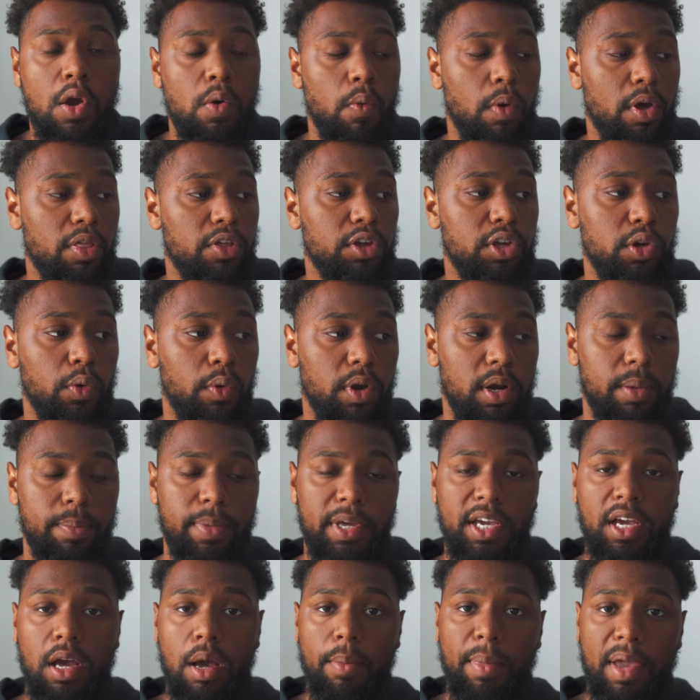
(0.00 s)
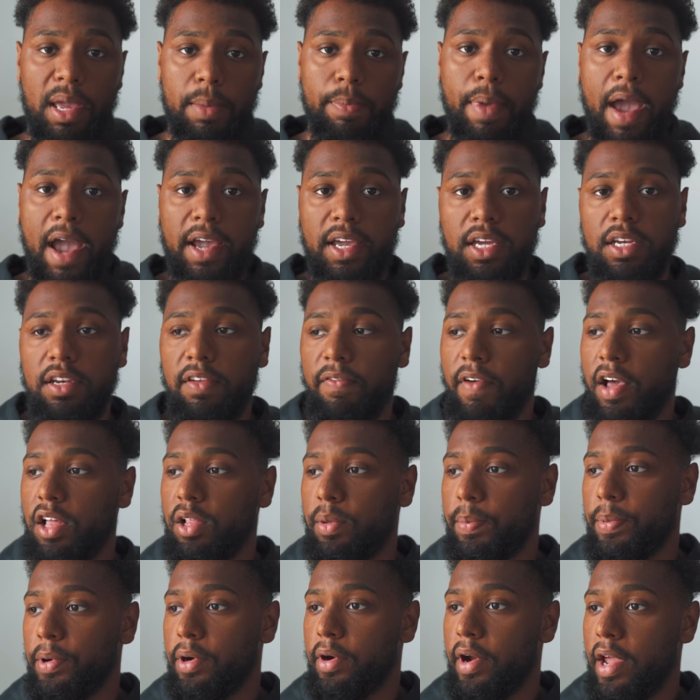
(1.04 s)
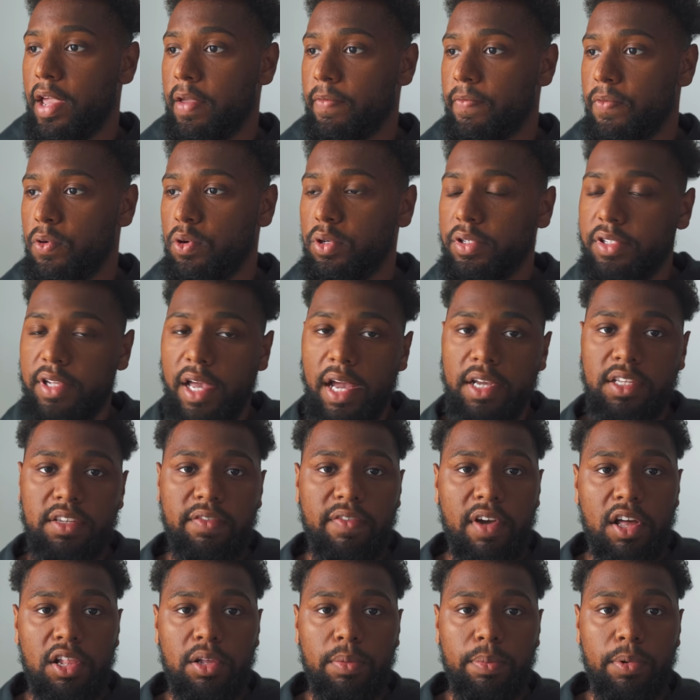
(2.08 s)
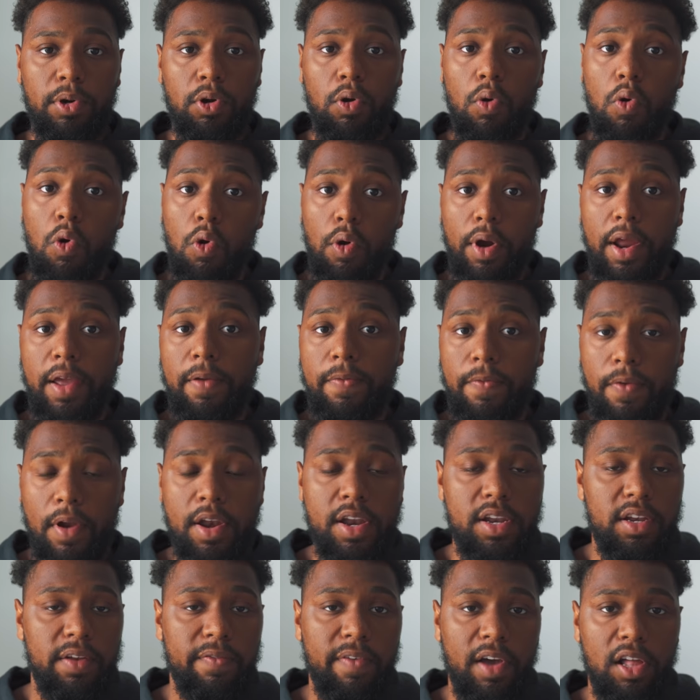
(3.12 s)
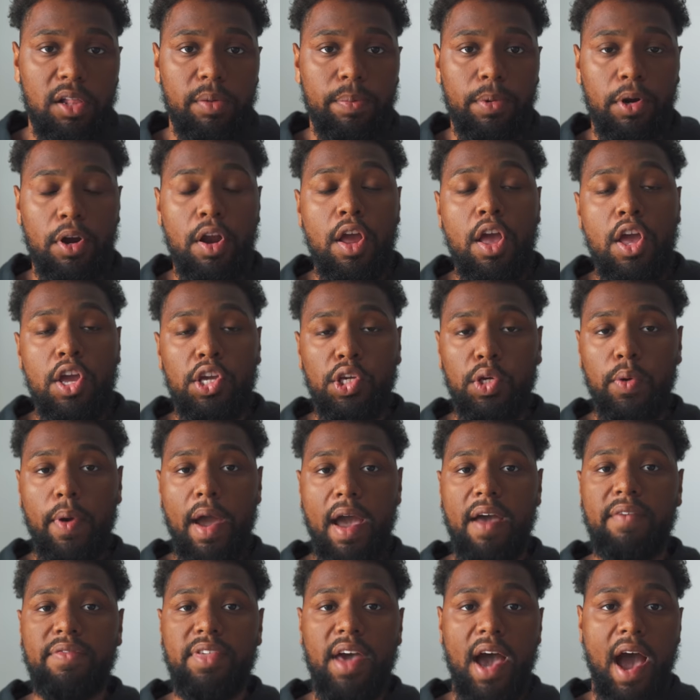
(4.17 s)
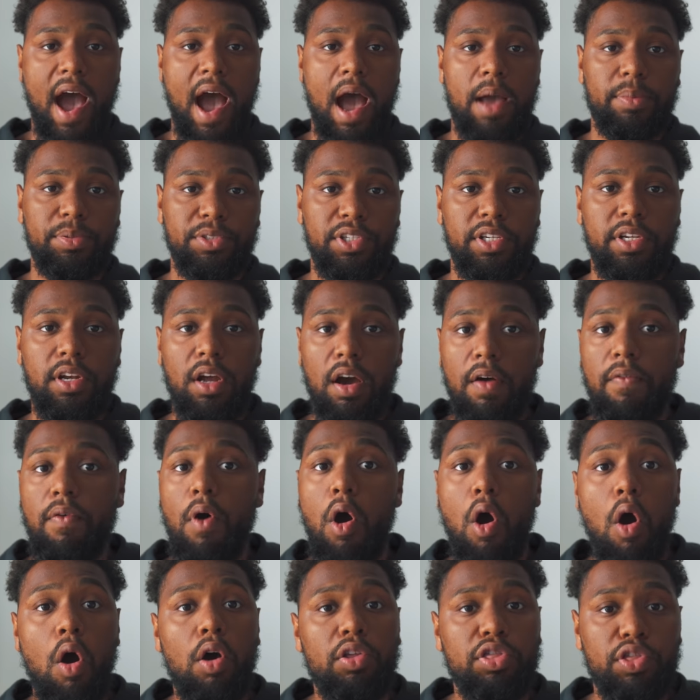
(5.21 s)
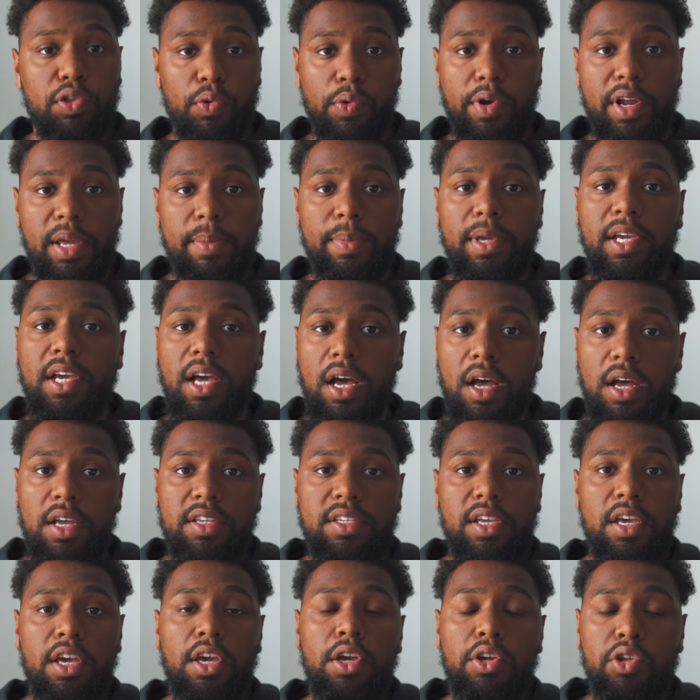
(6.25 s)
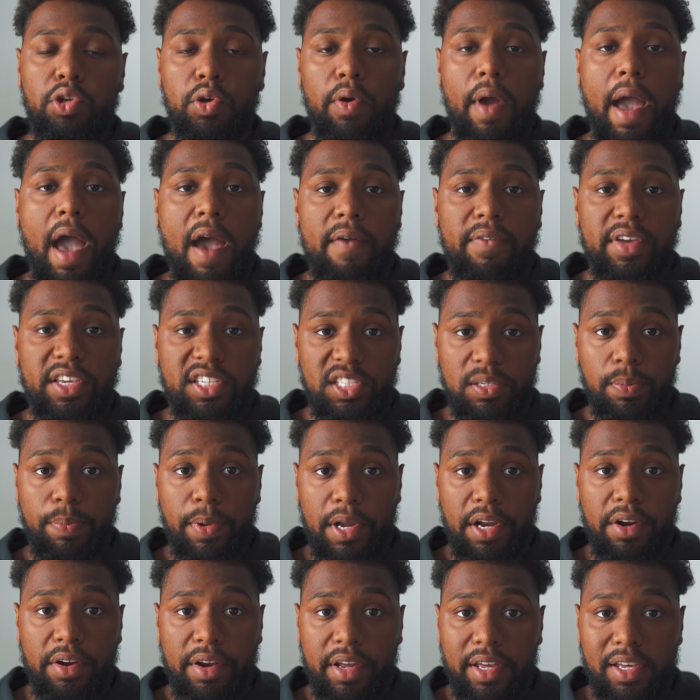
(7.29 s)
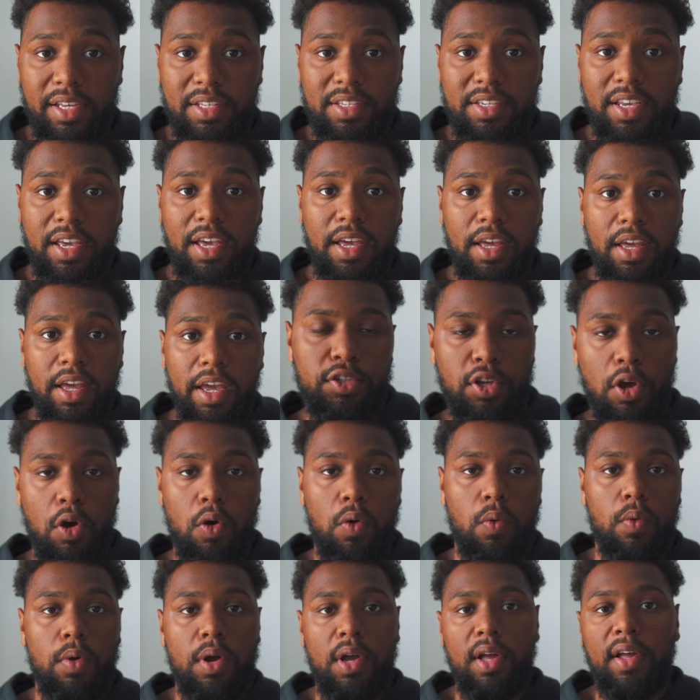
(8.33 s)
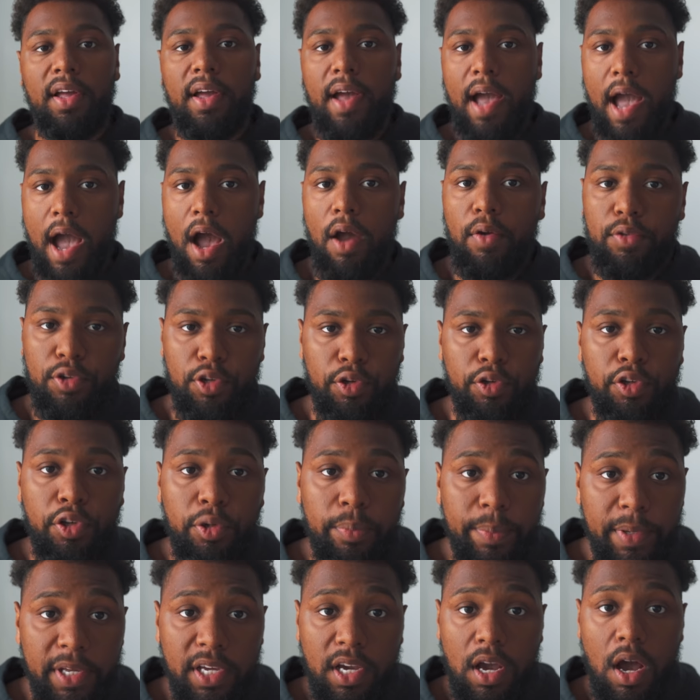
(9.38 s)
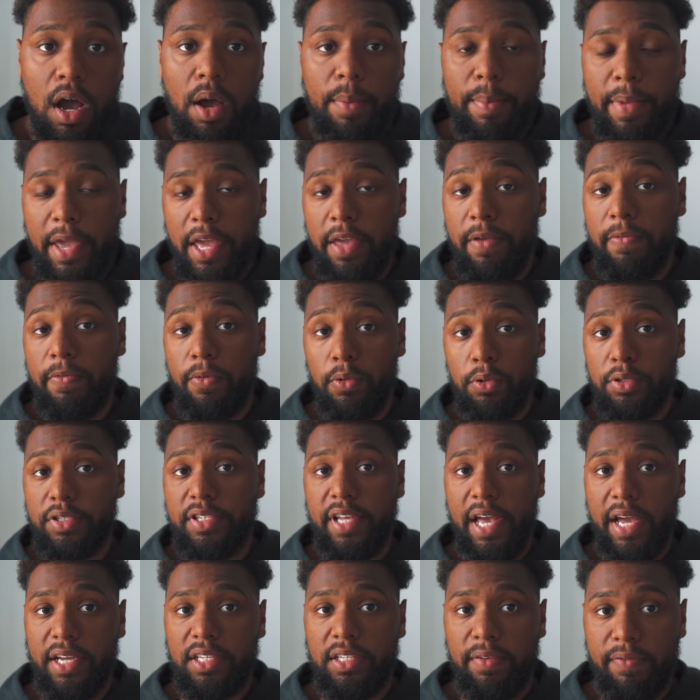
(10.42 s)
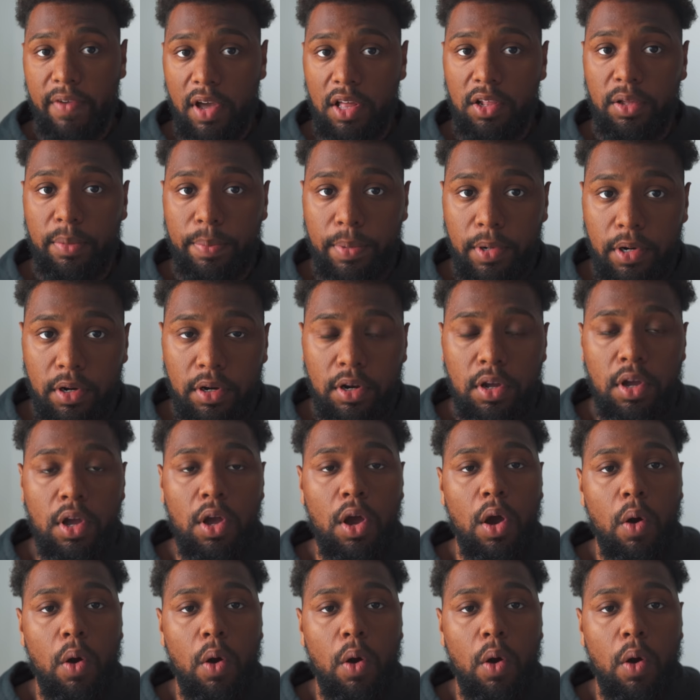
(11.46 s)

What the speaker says: Whether you want to become a back end developer, a full stack developer, or a front end developer, you have the option of all three because you have experience. So, how do you become a full stack developer?